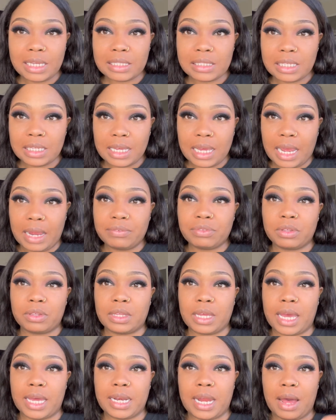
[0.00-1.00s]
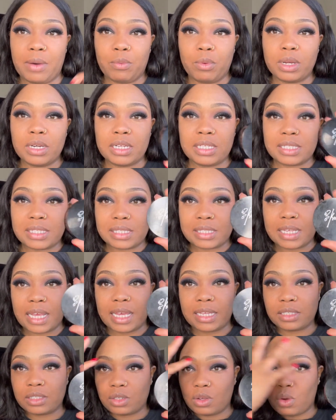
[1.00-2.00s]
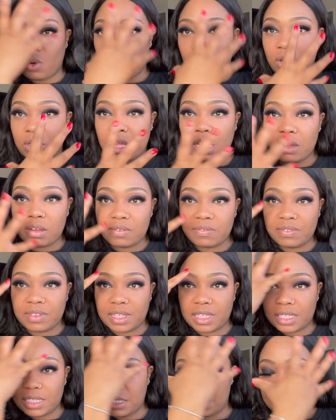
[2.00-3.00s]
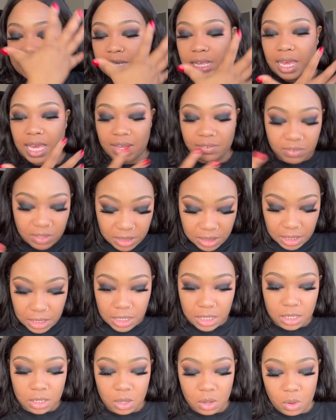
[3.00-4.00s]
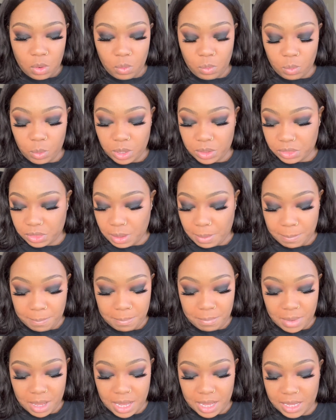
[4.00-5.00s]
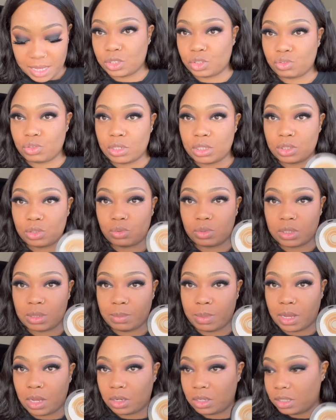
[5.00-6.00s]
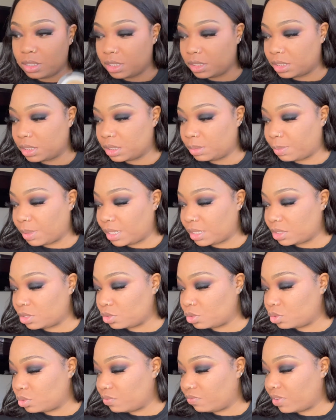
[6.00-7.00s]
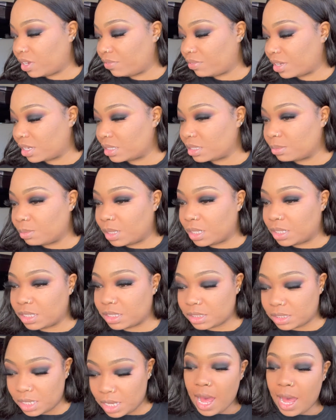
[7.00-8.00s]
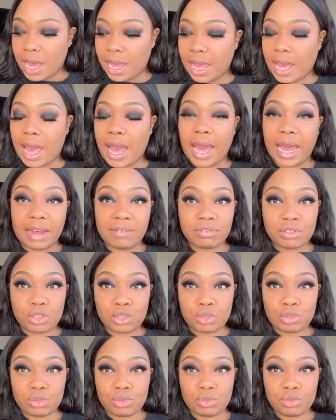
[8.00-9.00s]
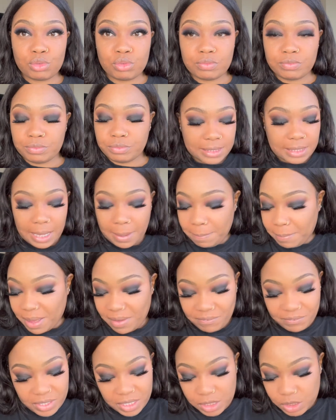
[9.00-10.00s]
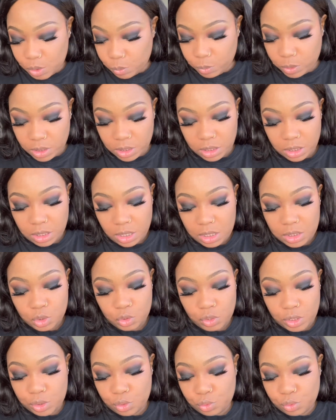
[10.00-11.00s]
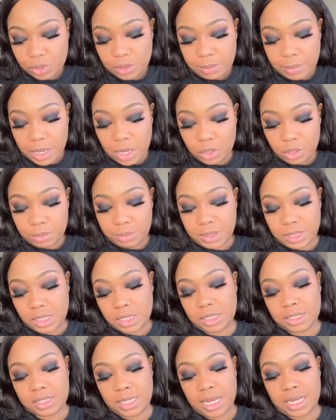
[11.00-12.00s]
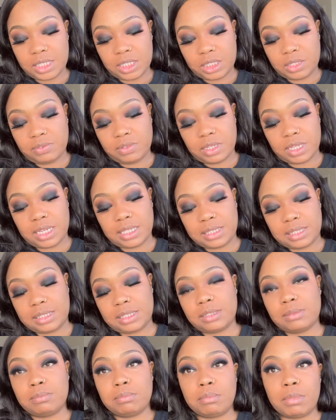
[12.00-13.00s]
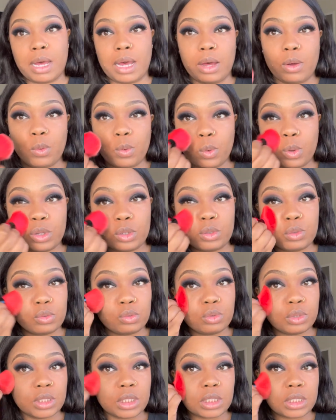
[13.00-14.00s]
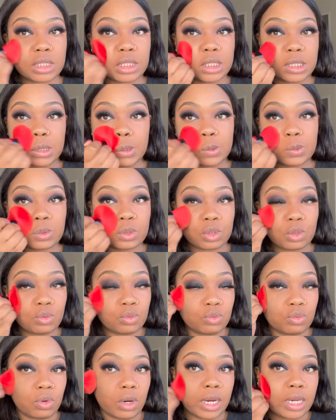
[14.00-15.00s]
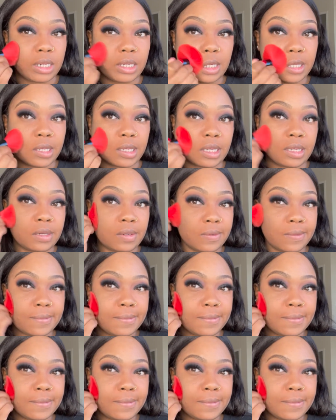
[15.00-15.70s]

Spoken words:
thing after that, I want to set all of this, everything, with my translucent powder, and this is by 625 Cosmetics. I have to set my face with translucent powder because I just feel like my oil just seals right in,